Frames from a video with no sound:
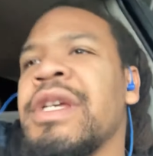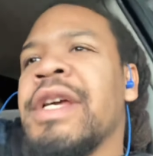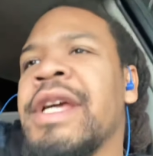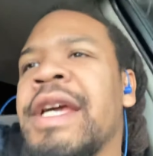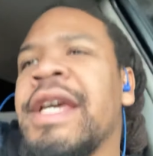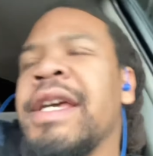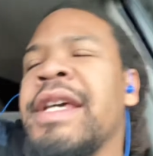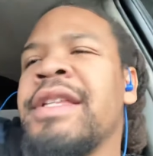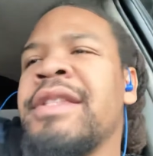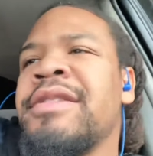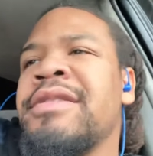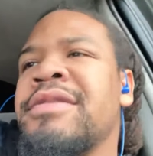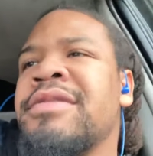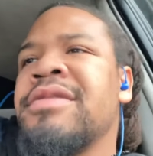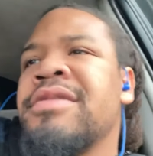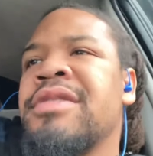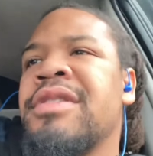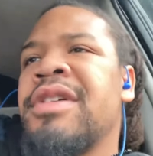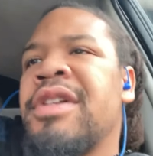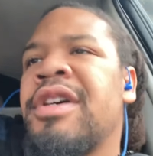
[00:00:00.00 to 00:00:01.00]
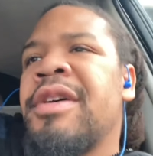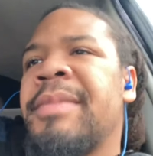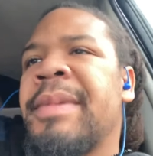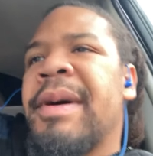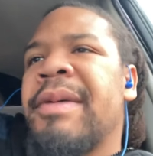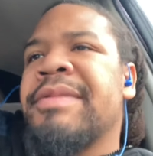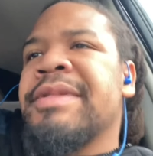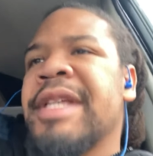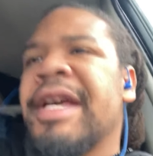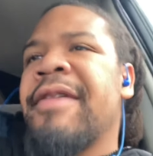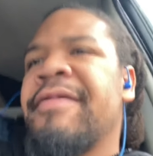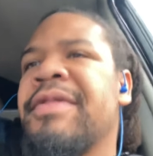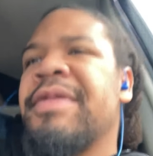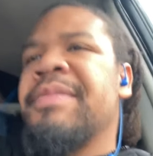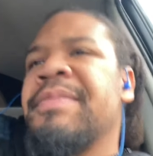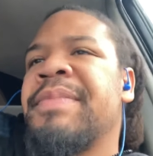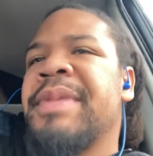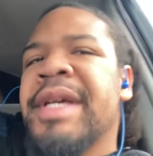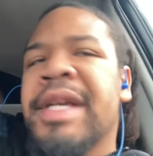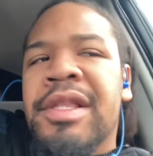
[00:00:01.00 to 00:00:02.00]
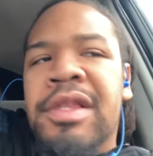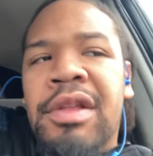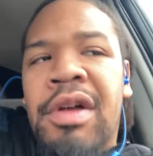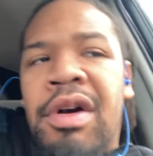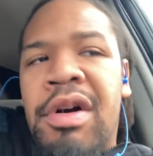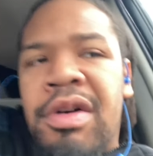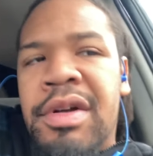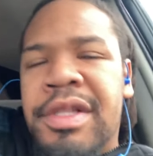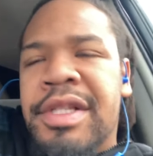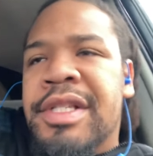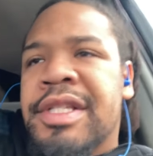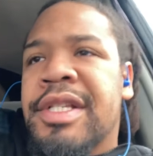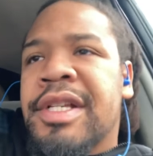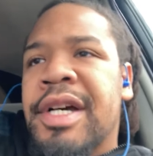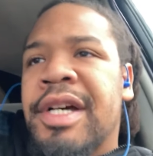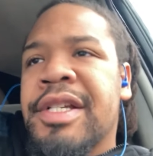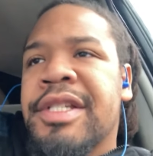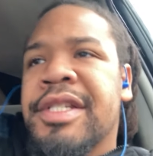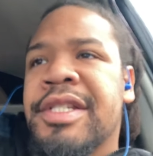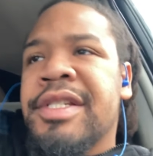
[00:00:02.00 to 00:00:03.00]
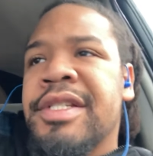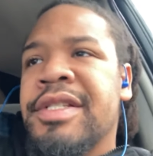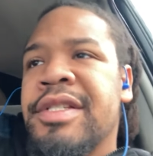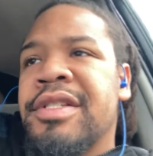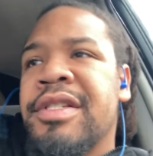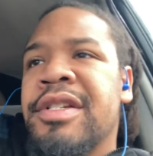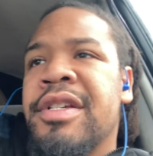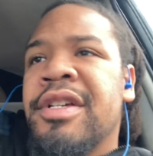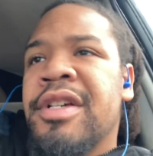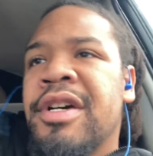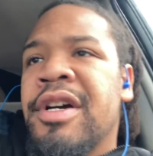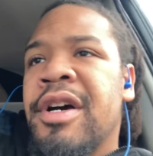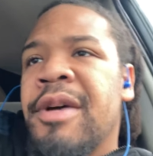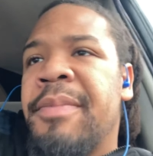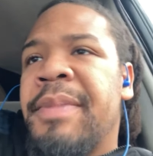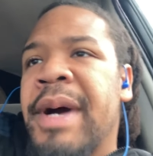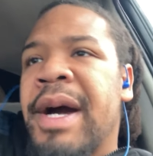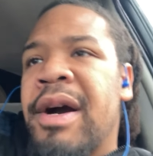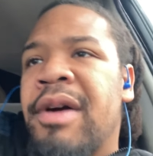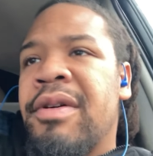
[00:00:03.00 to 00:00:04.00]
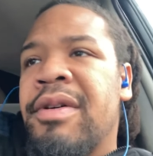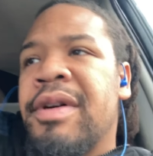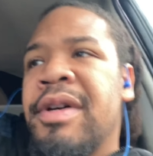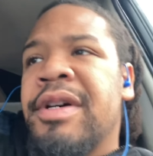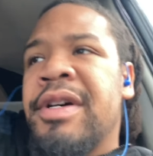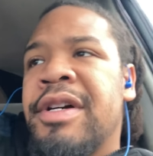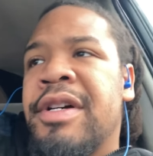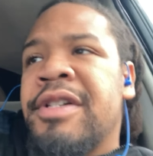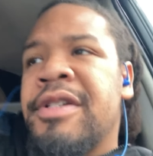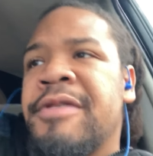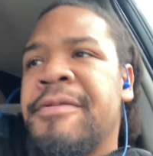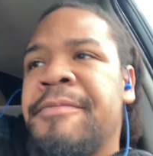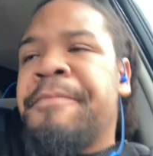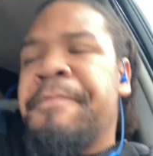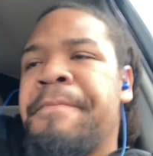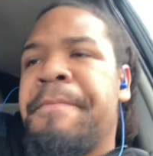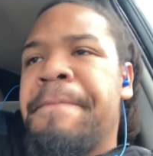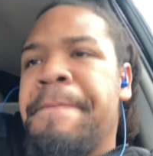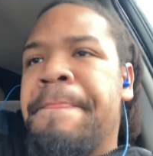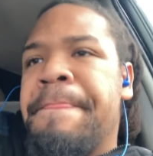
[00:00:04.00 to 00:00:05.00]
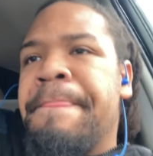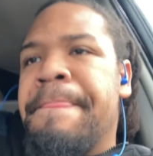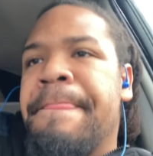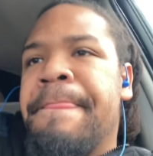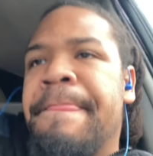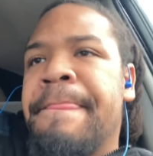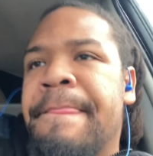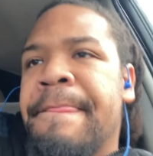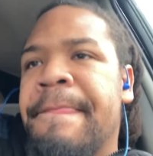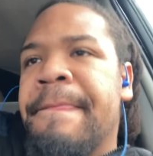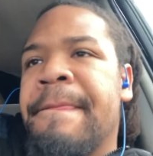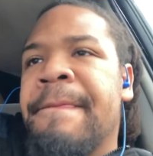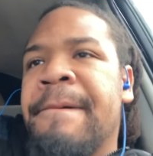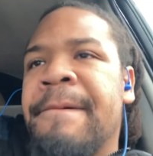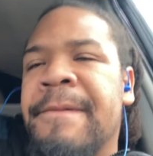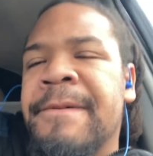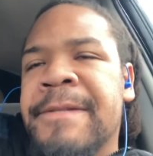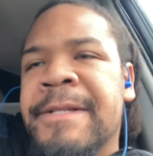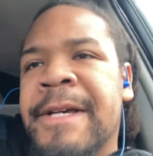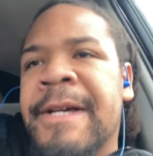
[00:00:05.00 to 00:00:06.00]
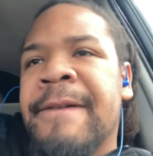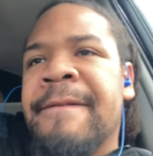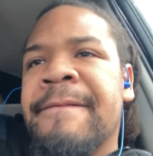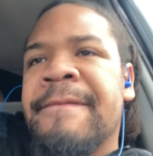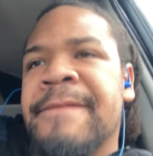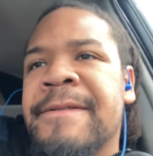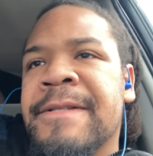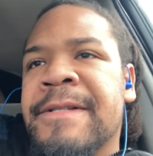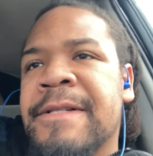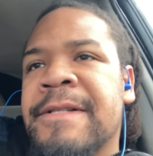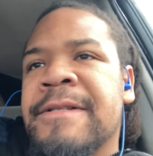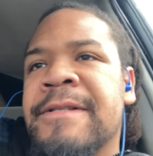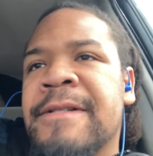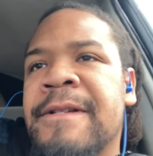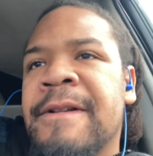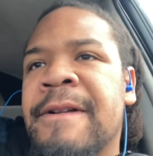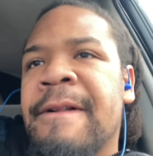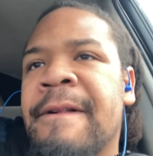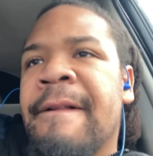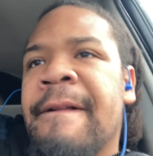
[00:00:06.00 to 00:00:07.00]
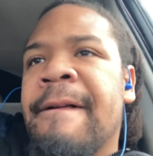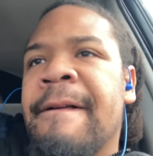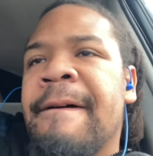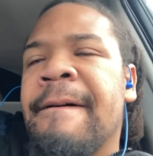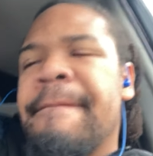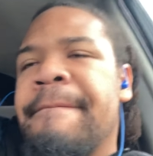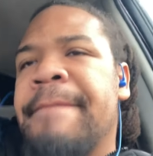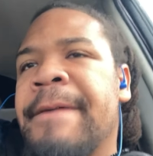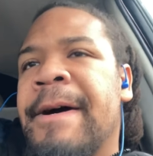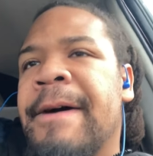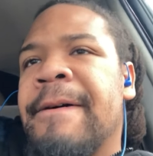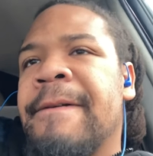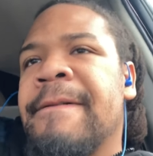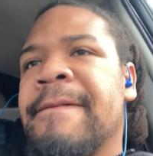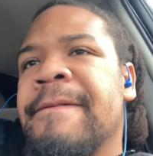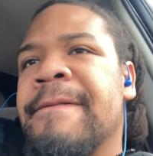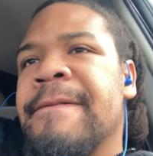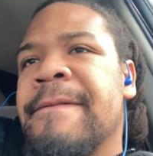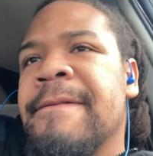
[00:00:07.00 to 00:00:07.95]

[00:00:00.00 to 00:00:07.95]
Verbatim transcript: And um, I was having a big, long discussion about um, what was that? About